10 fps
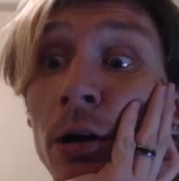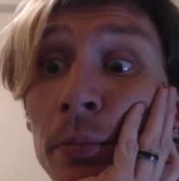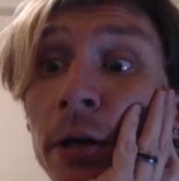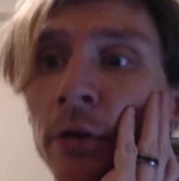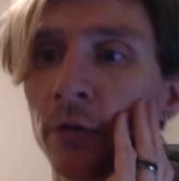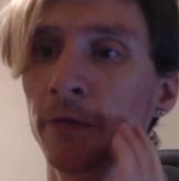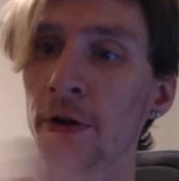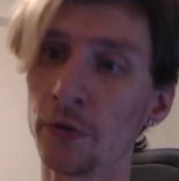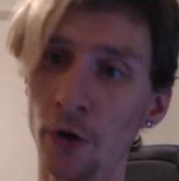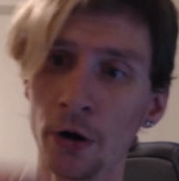because a
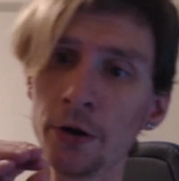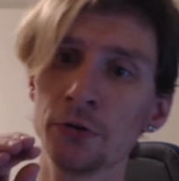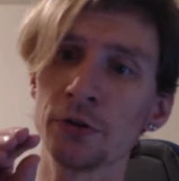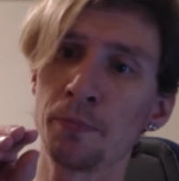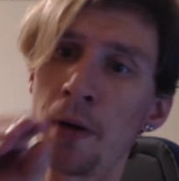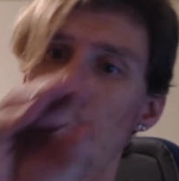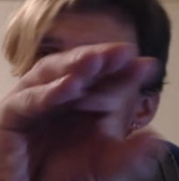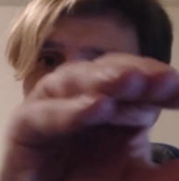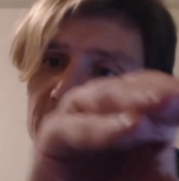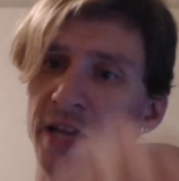VCR you just
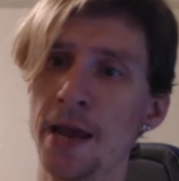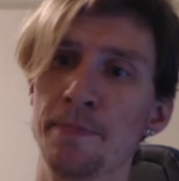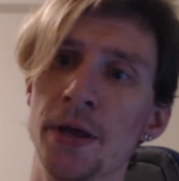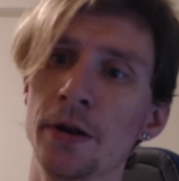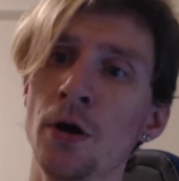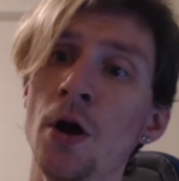pop the tape in.